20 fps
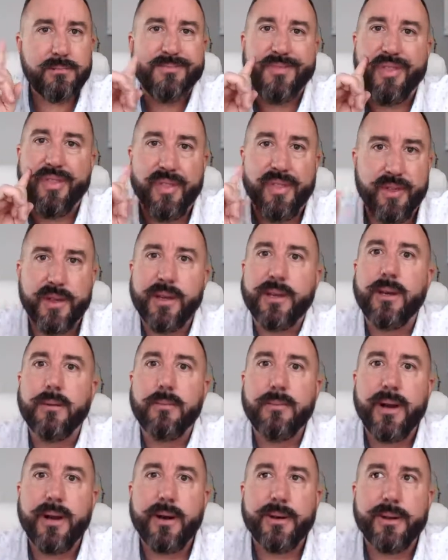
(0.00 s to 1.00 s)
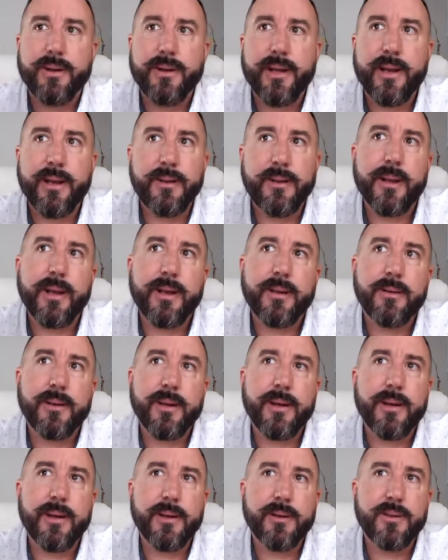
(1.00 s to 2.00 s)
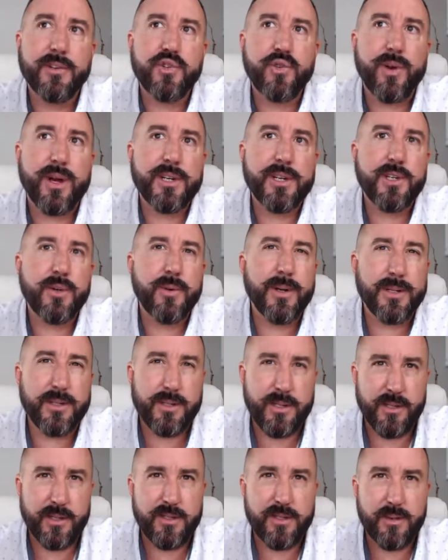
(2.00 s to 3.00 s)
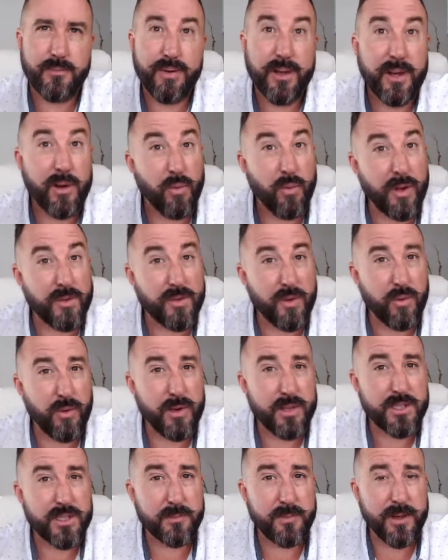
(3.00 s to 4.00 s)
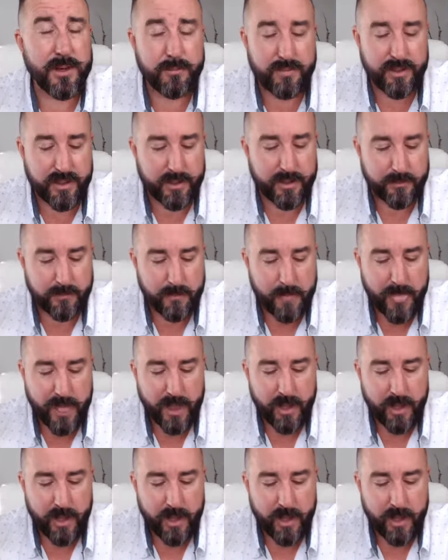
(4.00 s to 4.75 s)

Think about it and try to anticipate what the risk might be.